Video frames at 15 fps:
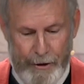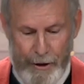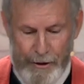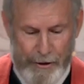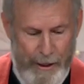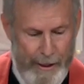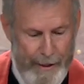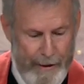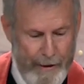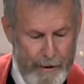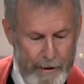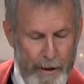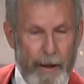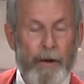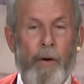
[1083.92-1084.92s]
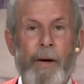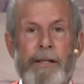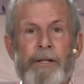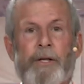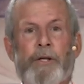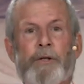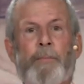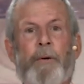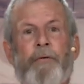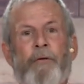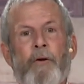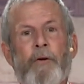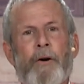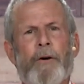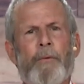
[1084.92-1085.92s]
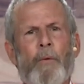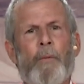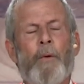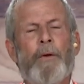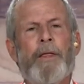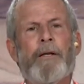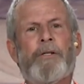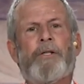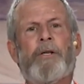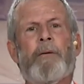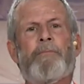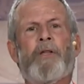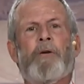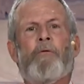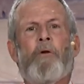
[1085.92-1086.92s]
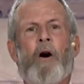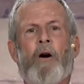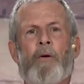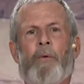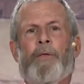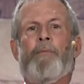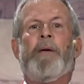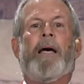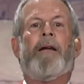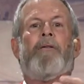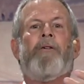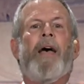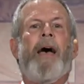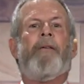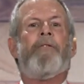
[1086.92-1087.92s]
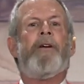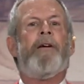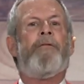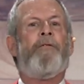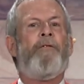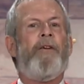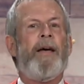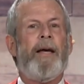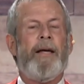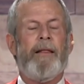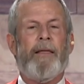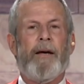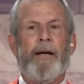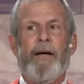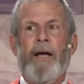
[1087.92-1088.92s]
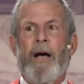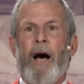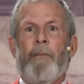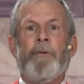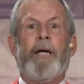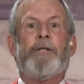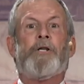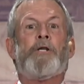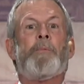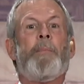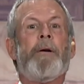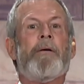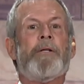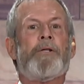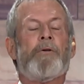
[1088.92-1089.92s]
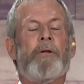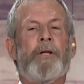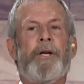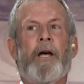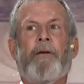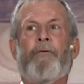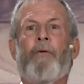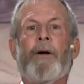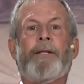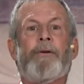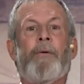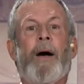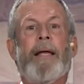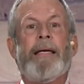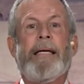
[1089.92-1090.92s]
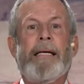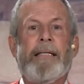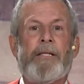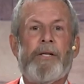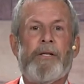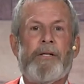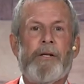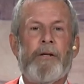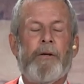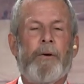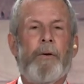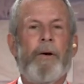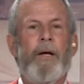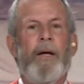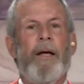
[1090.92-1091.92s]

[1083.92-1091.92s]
just like the questions before, well, there's something wrong with me. I don't have enough faith. I'm not spiritual enough. What do I need to do?